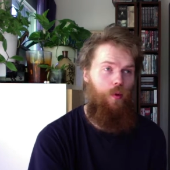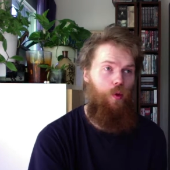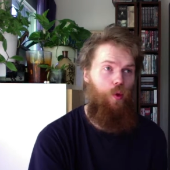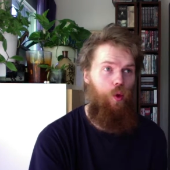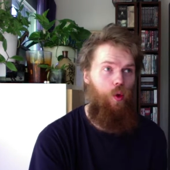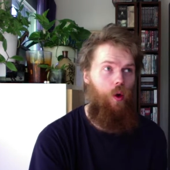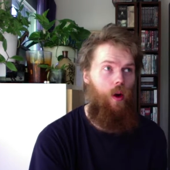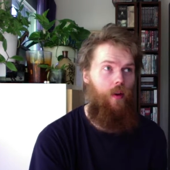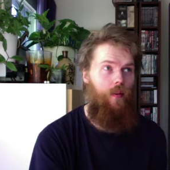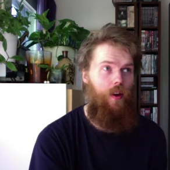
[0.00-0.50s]

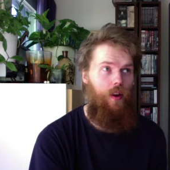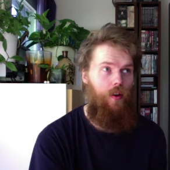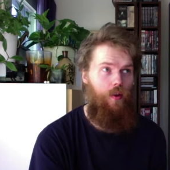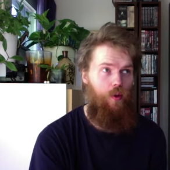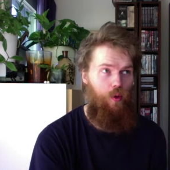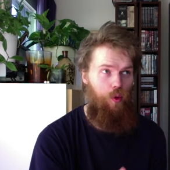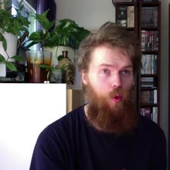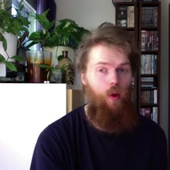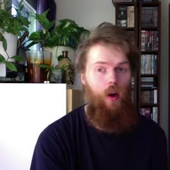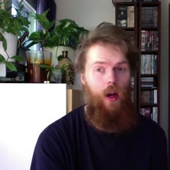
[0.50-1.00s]

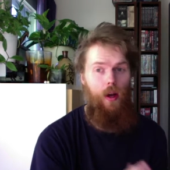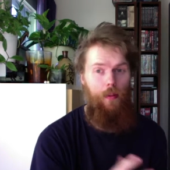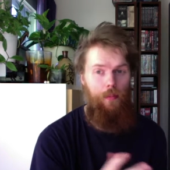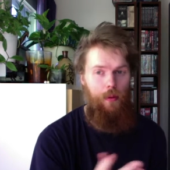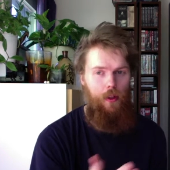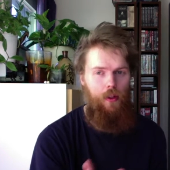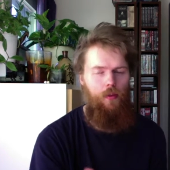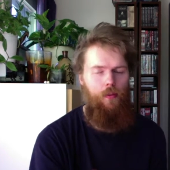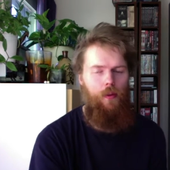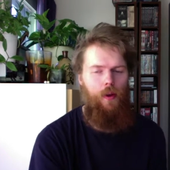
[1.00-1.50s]
whoever who
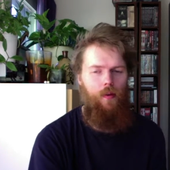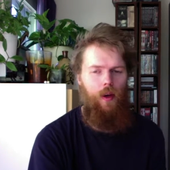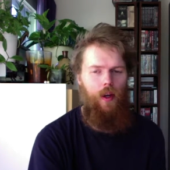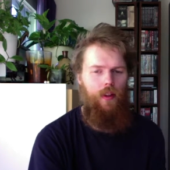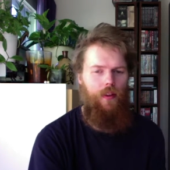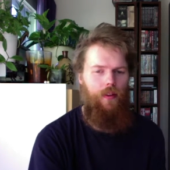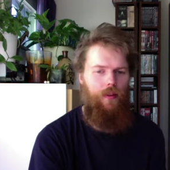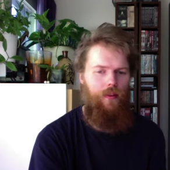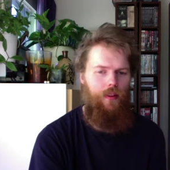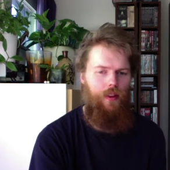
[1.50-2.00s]
happened to be
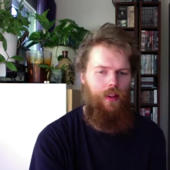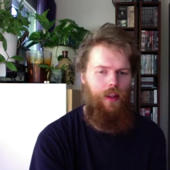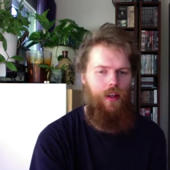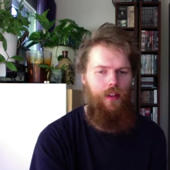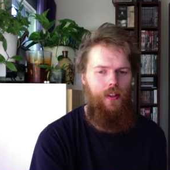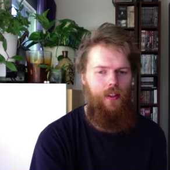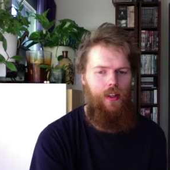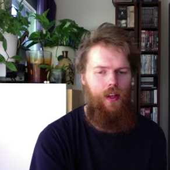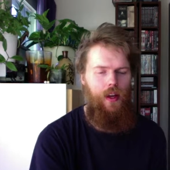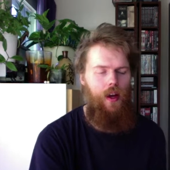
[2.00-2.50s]
white, that
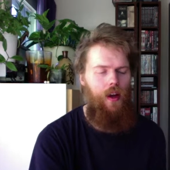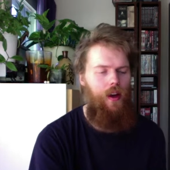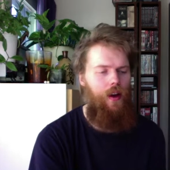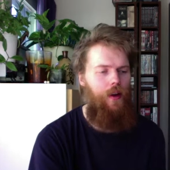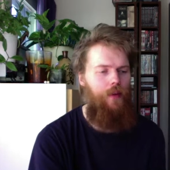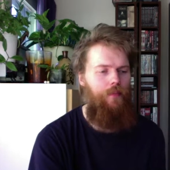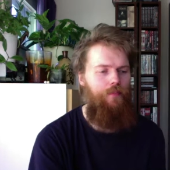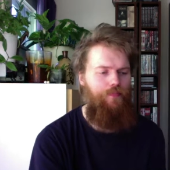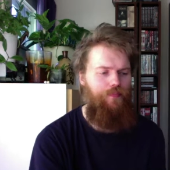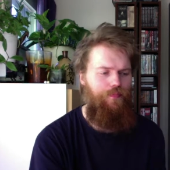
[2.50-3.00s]
is,
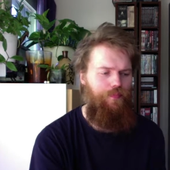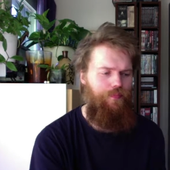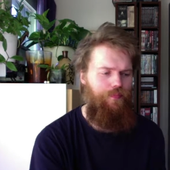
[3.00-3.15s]
and